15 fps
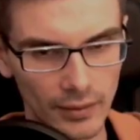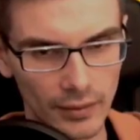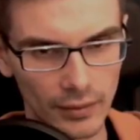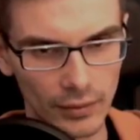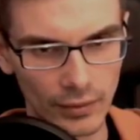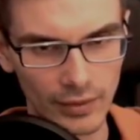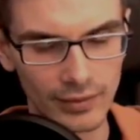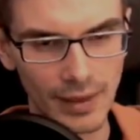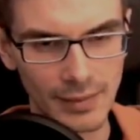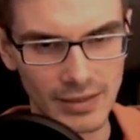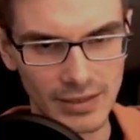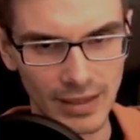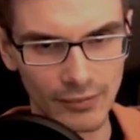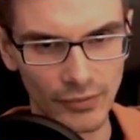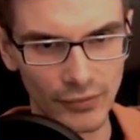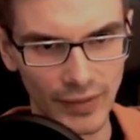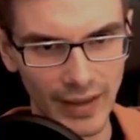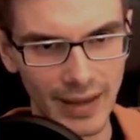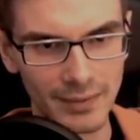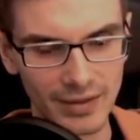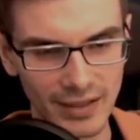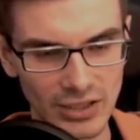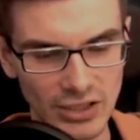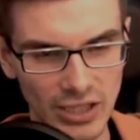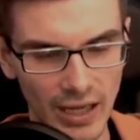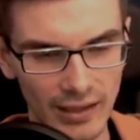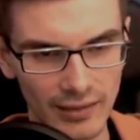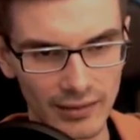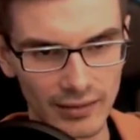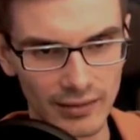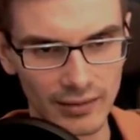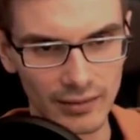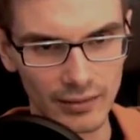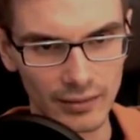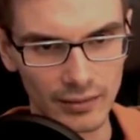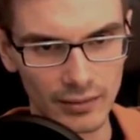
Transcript: So his damage came from flames and chains